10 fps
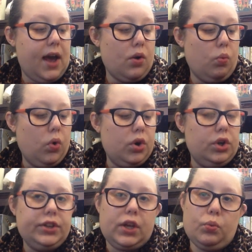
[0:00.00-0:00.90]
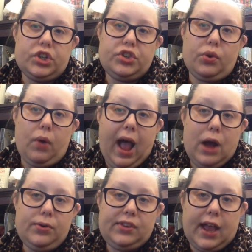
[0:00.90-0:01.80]
kind of world in which the
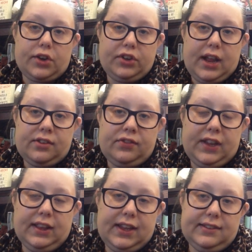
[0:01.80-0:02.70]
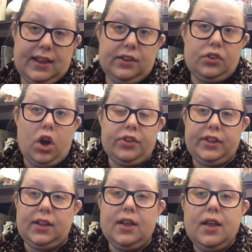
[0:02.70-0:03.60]
house actually has feelings and is
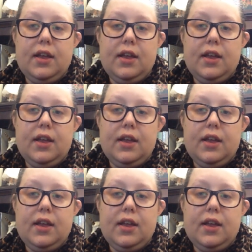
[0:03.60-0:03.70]
causing